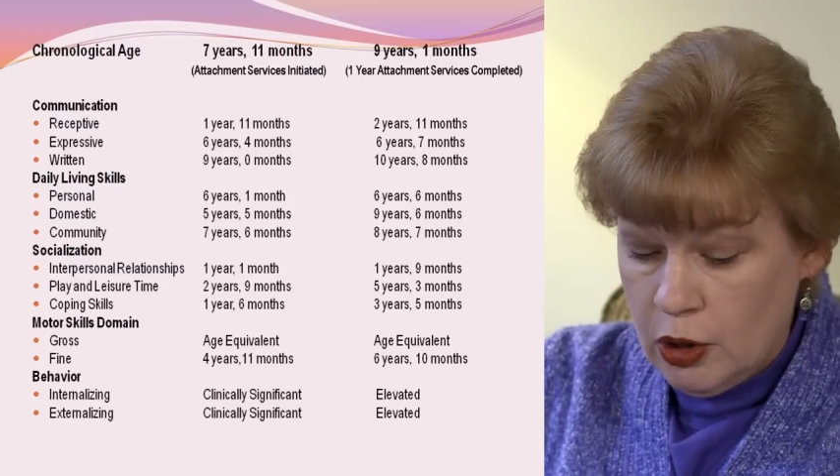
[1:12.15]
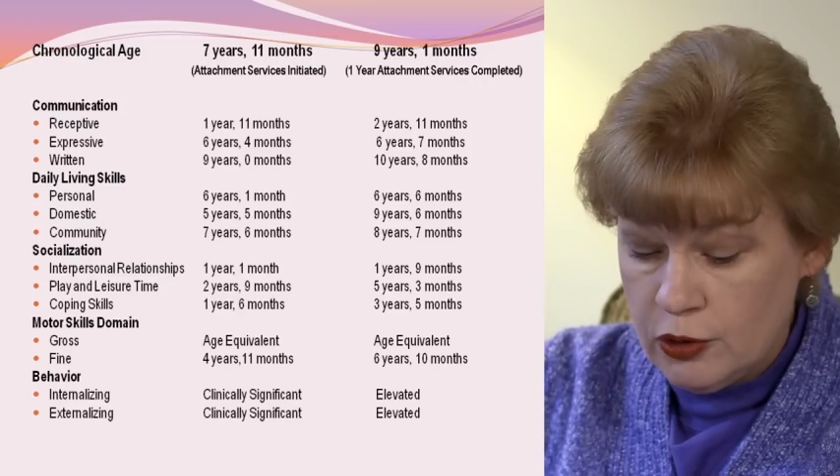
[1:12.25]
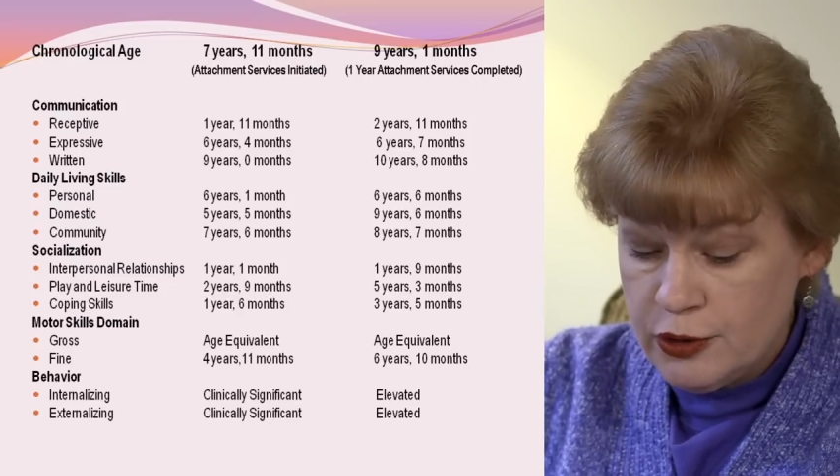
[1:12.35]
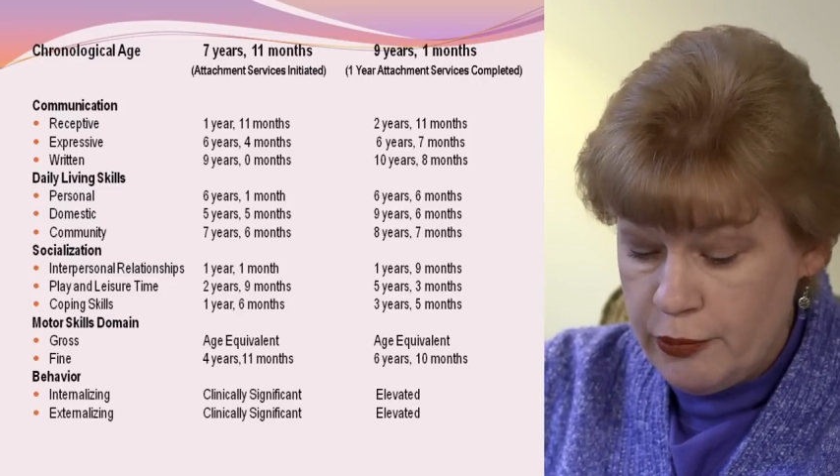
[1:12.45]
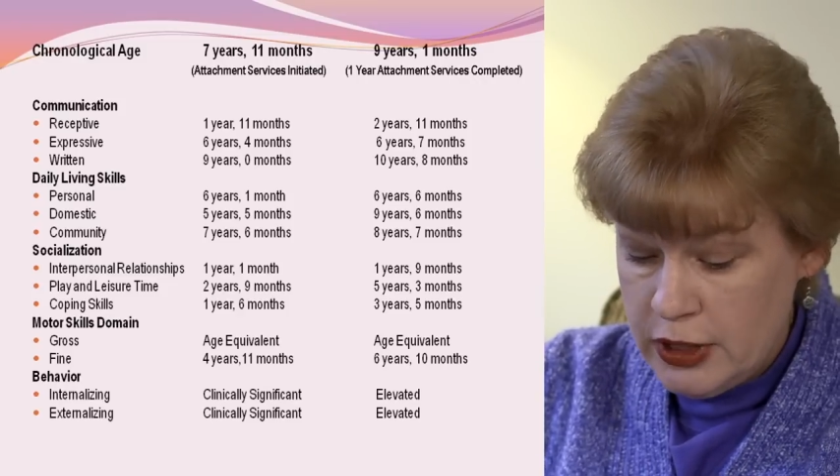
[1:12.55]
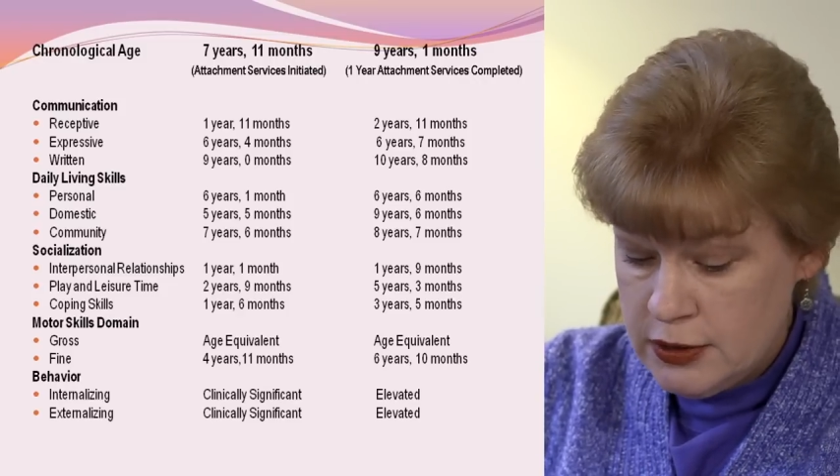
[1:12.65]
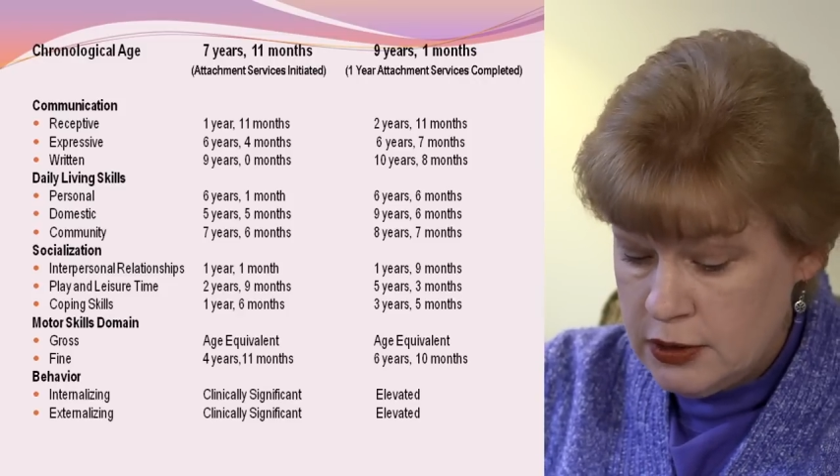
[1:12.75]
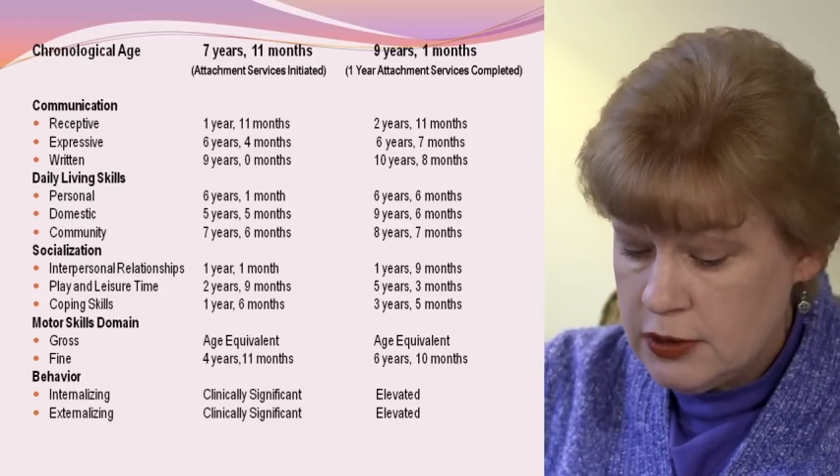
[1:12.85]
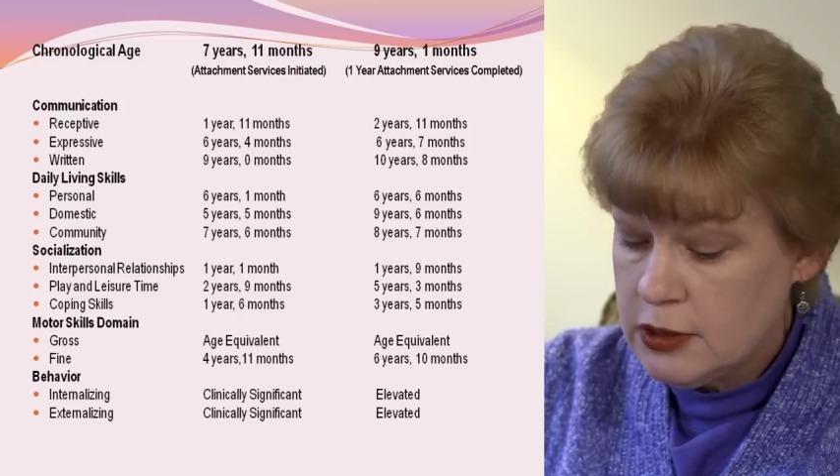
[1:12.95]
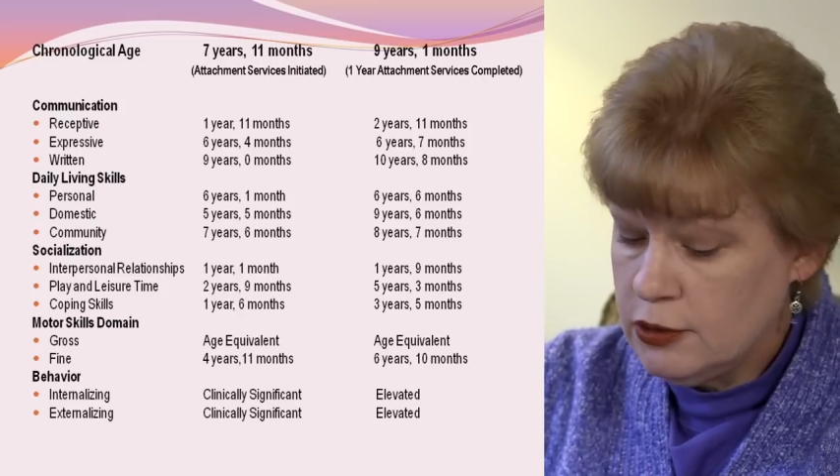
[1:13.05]
Her
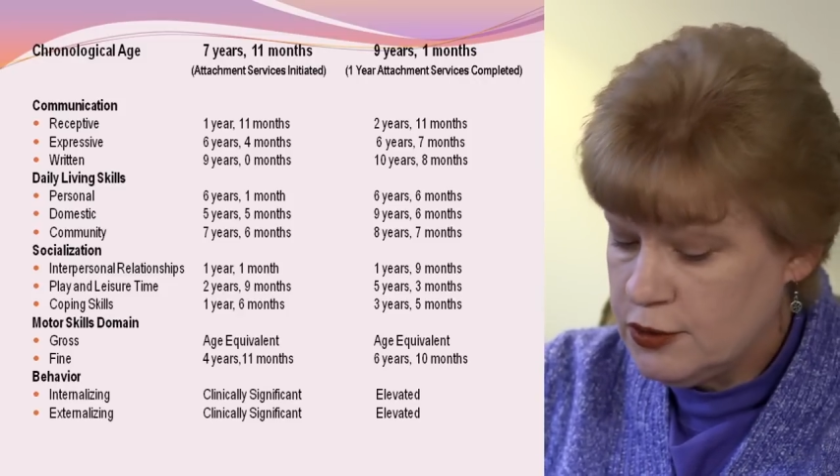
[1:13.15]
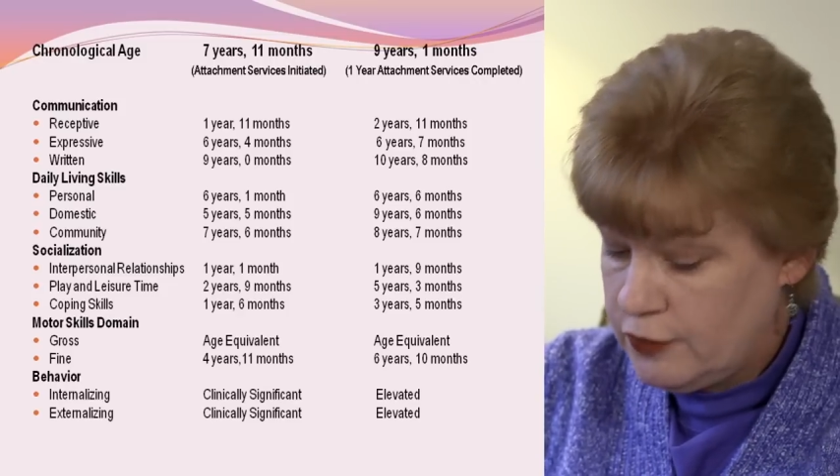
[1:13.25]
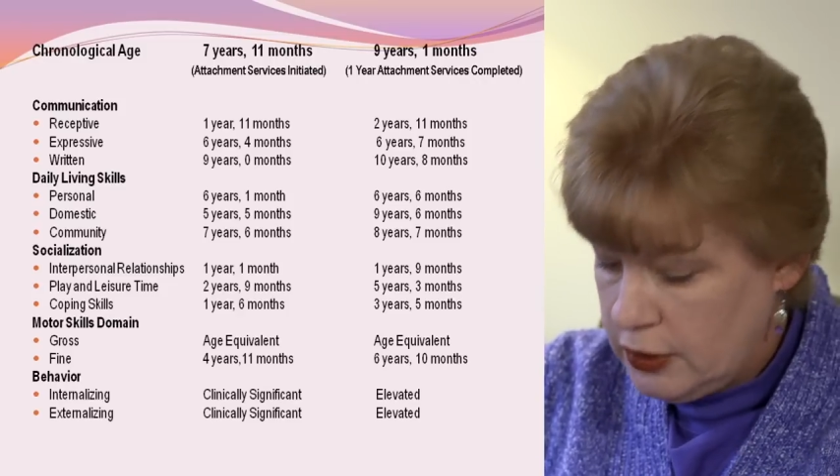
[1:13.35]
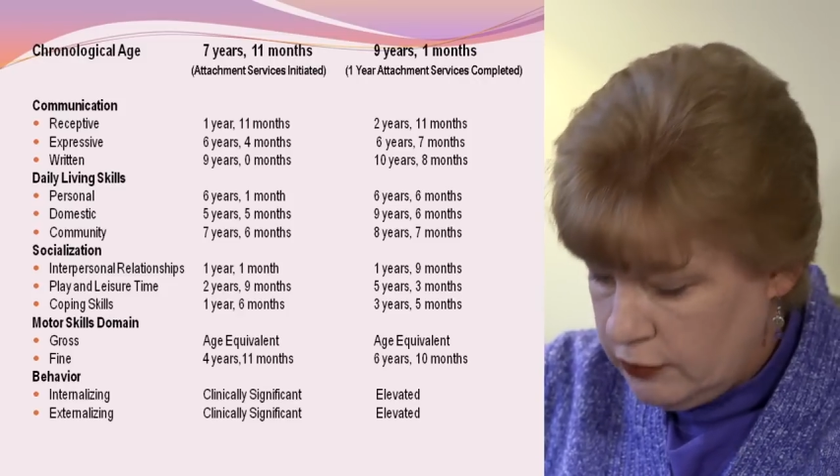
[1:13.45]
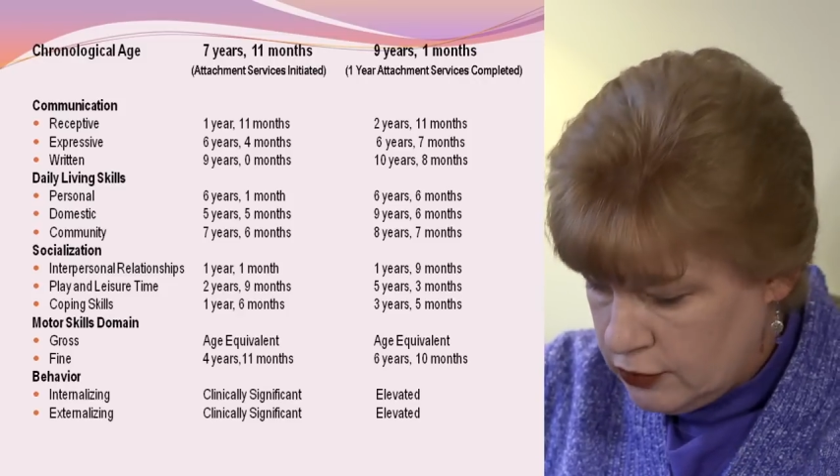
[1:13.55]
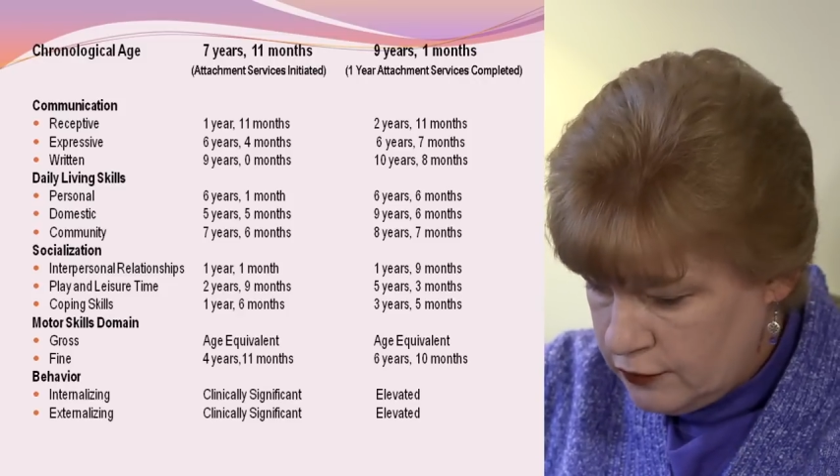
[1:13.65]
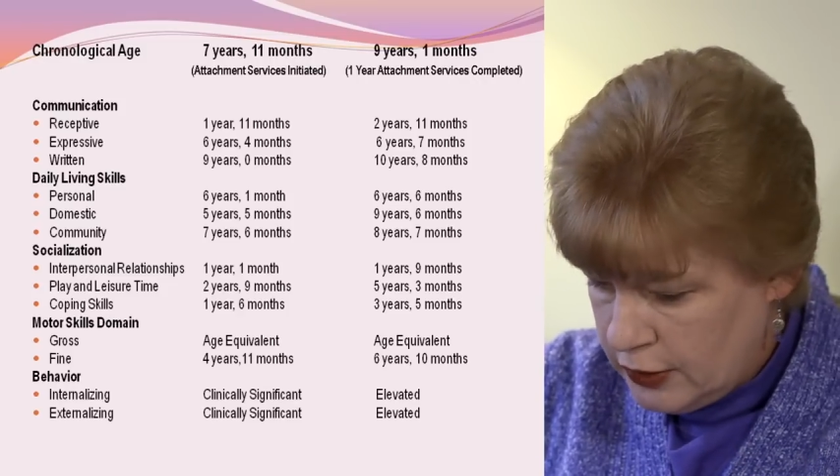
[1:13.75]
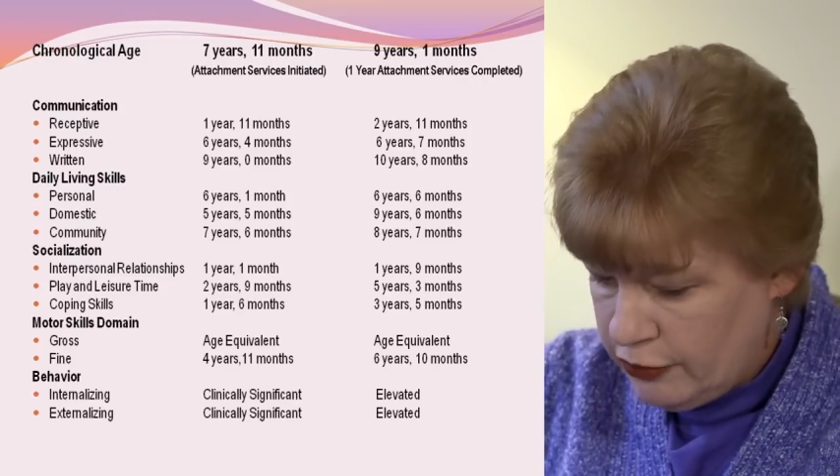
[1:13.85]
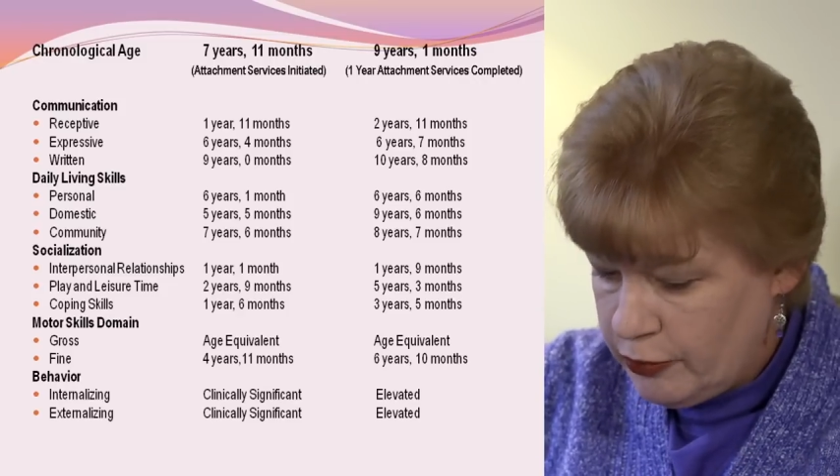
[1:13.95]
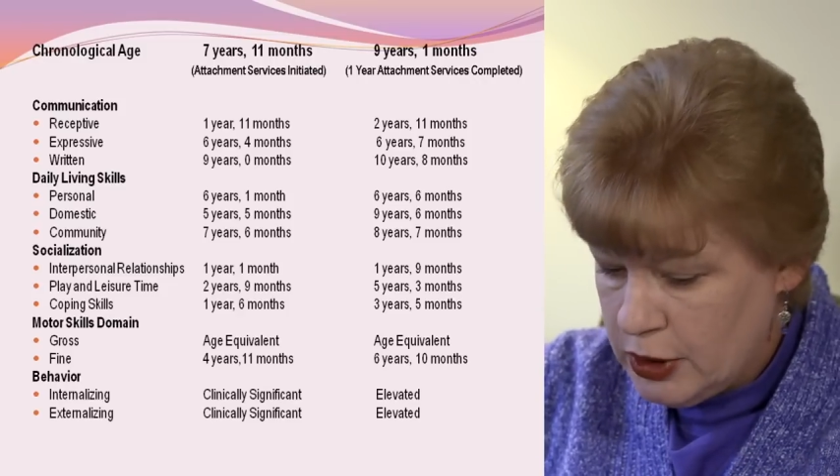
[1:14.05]
domestic skills, 5 years,
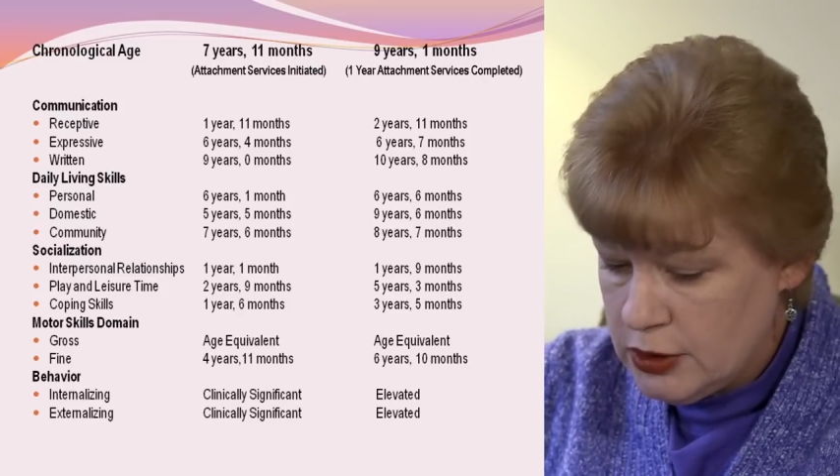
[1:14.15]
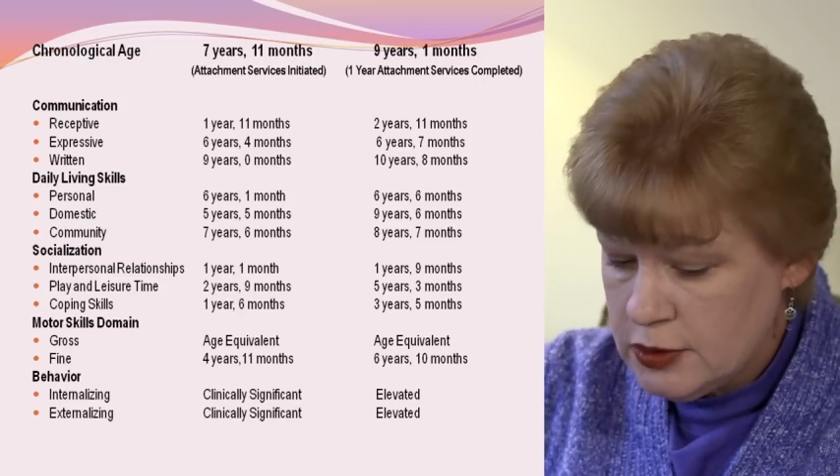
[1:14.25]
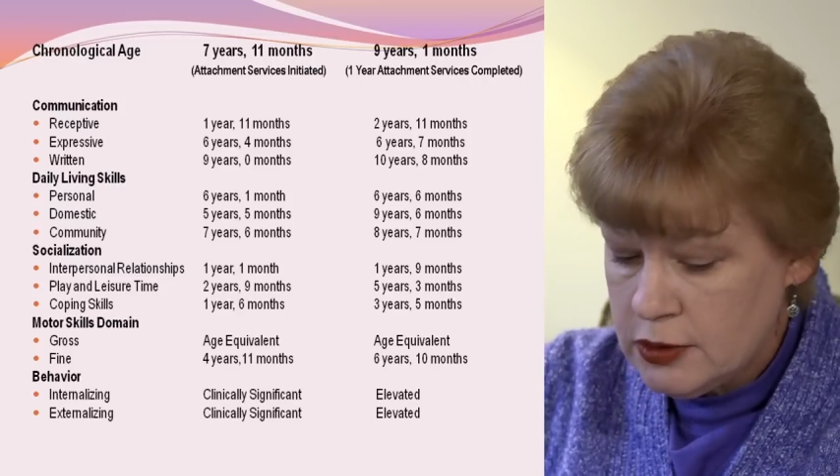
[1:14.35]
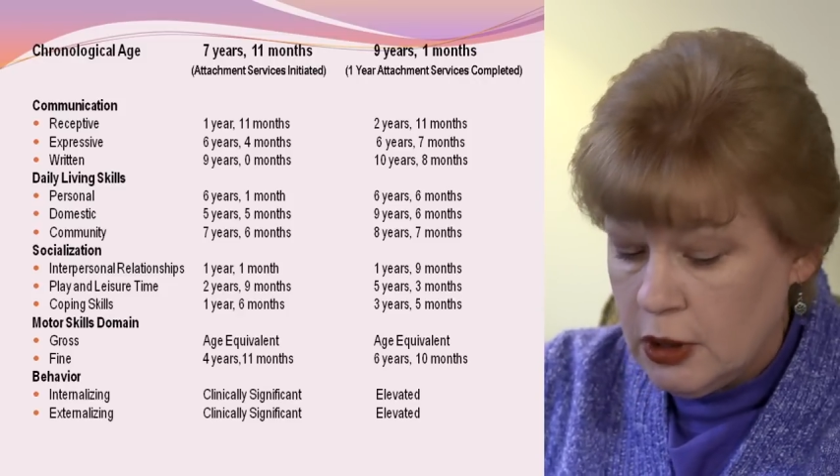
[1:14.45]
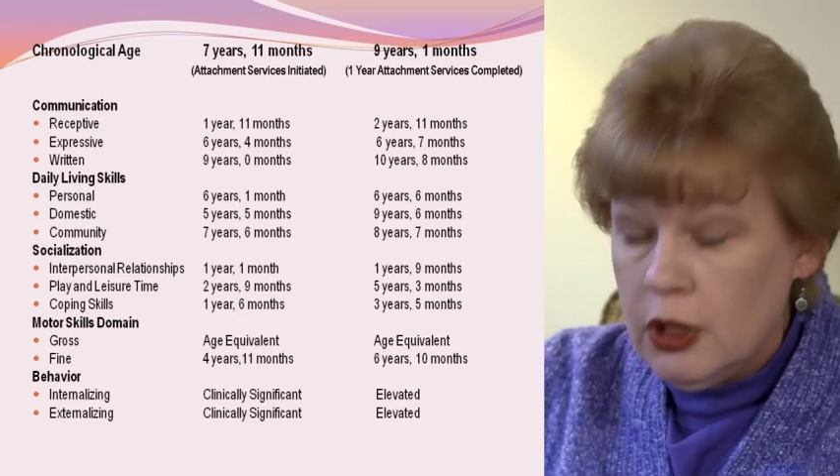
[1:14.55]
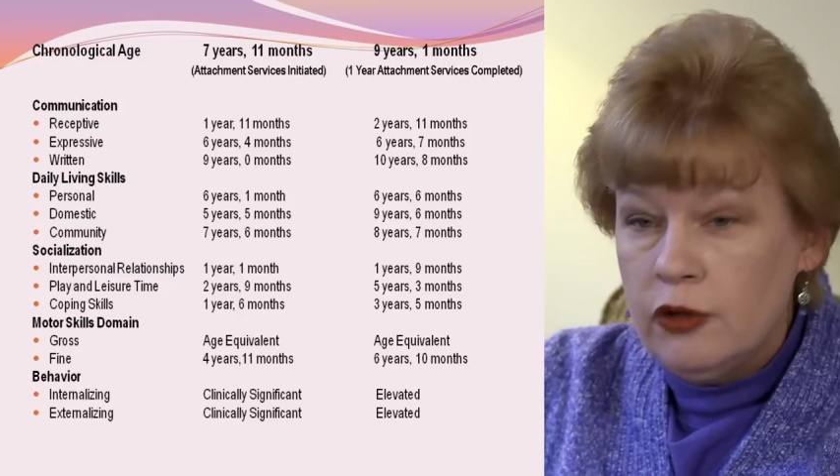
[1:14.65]
5 months.